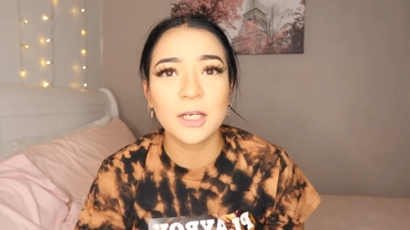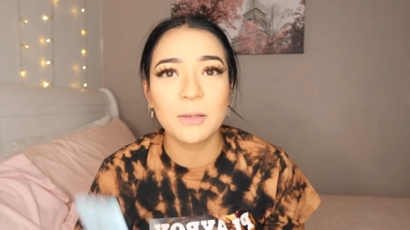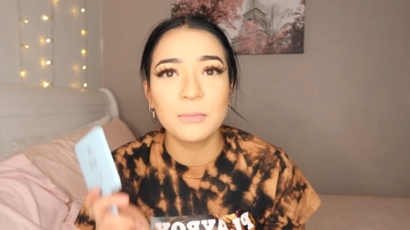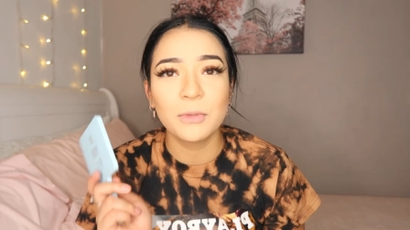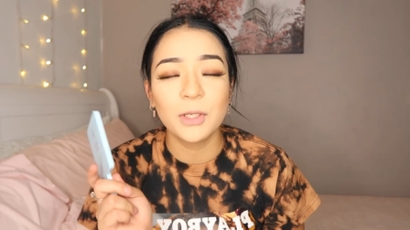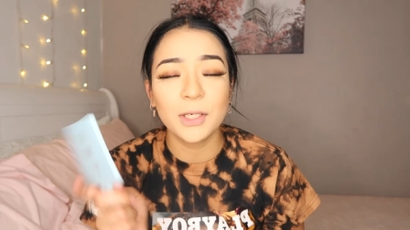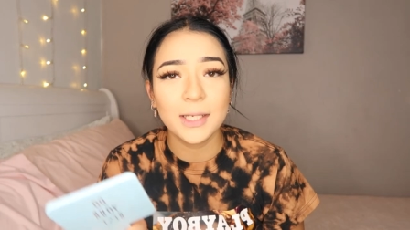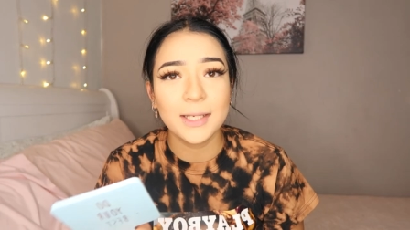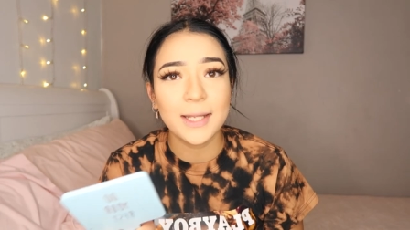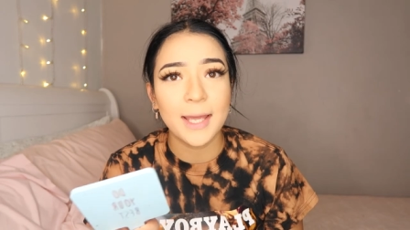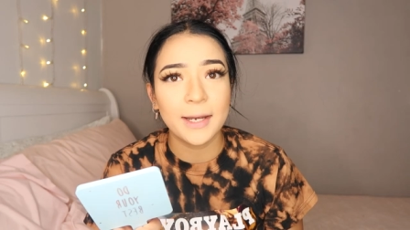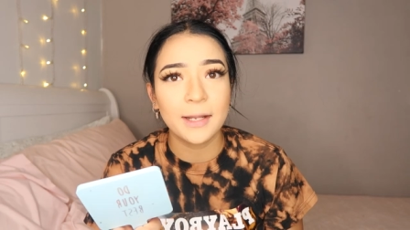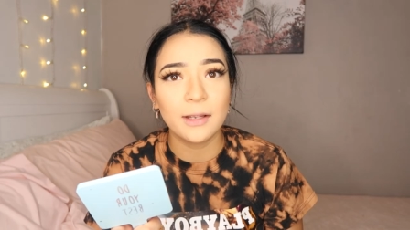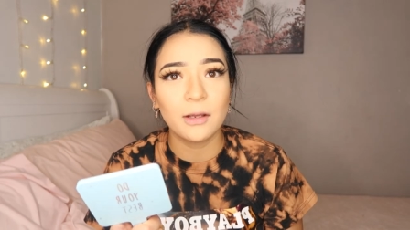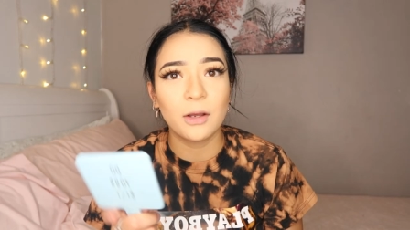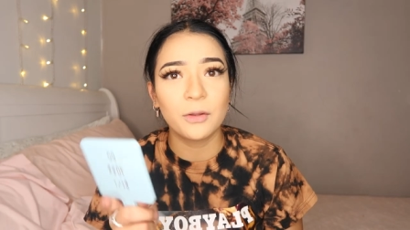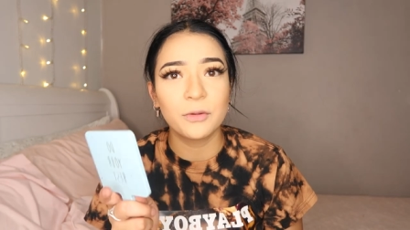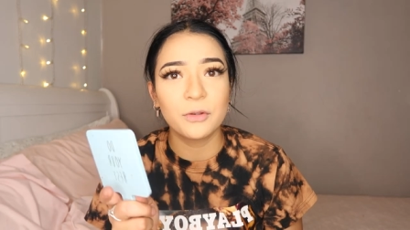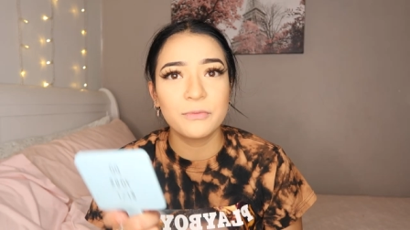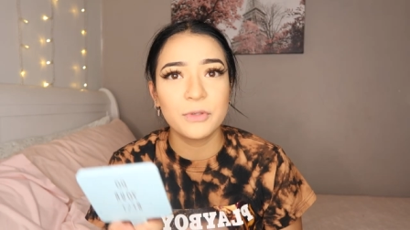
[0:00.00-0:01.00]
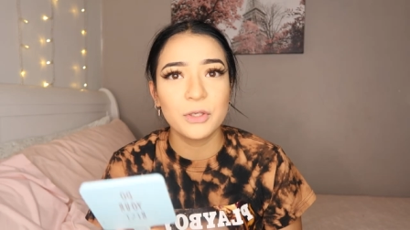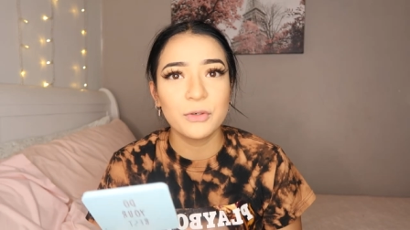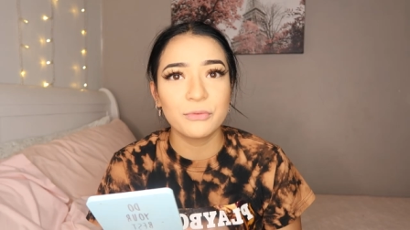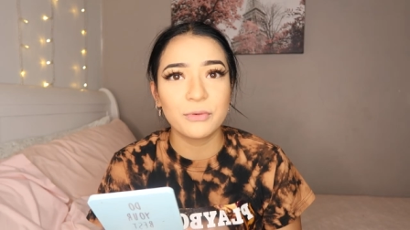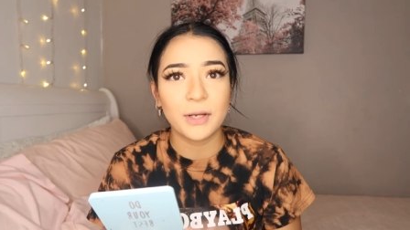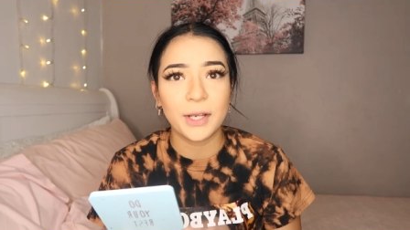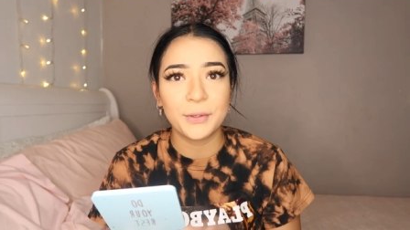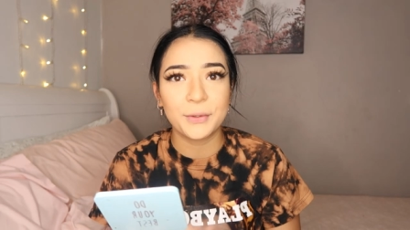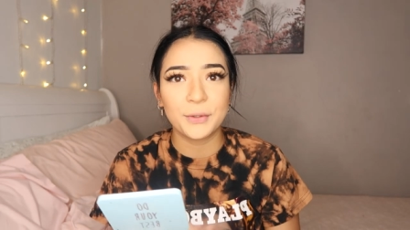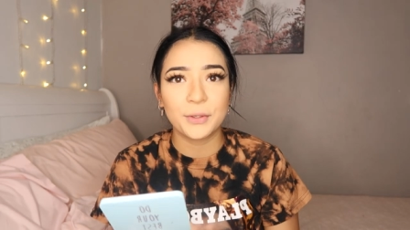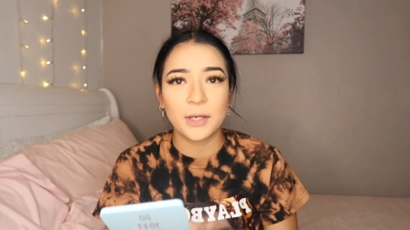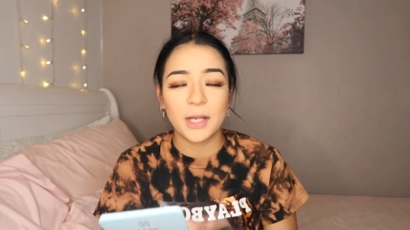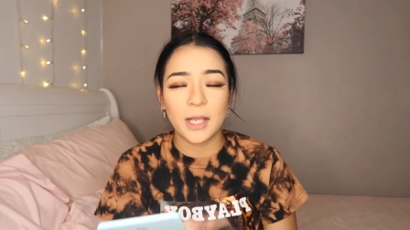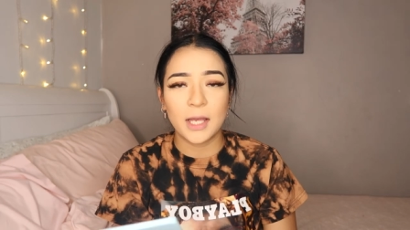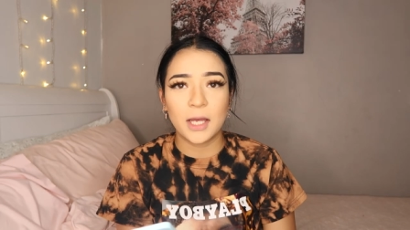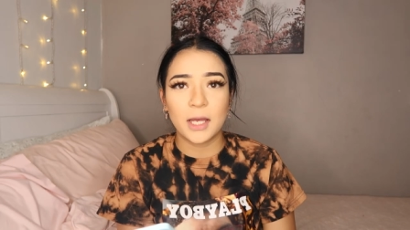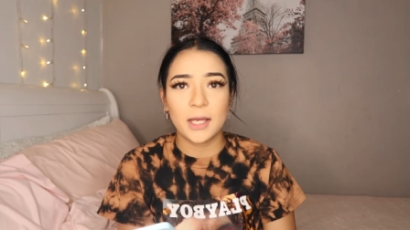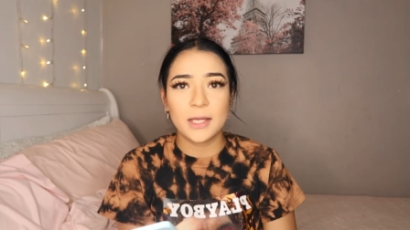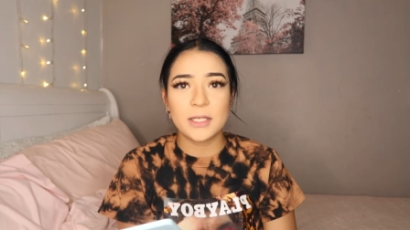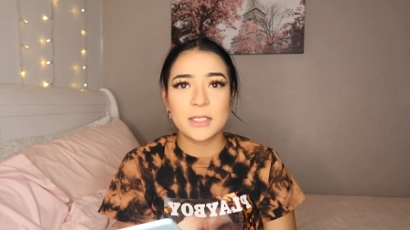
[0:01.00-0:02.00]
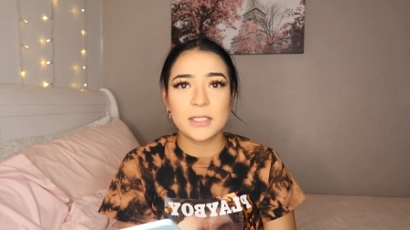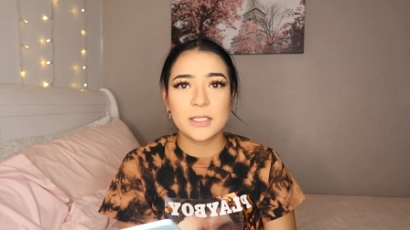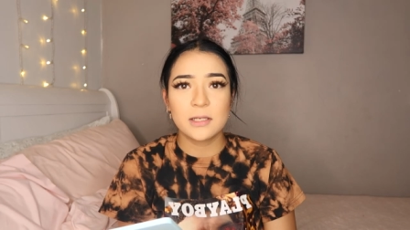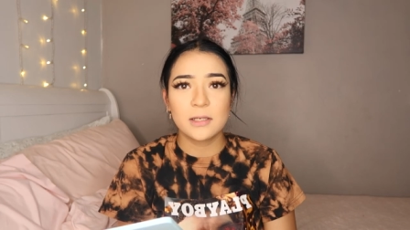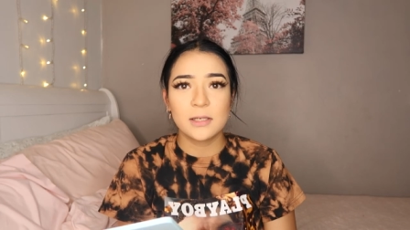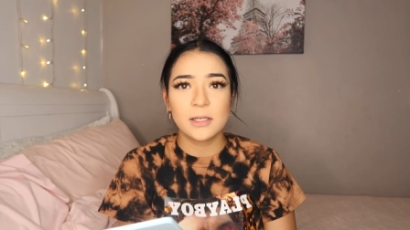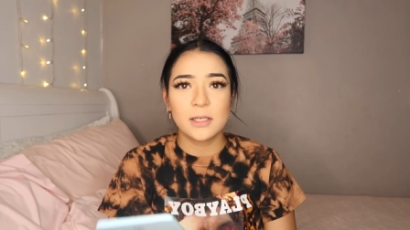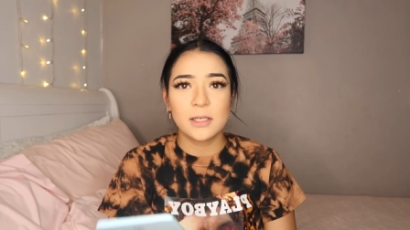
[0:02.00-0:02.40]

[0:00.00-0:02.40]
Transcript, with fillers: and i'm looking at it on the viewfinder and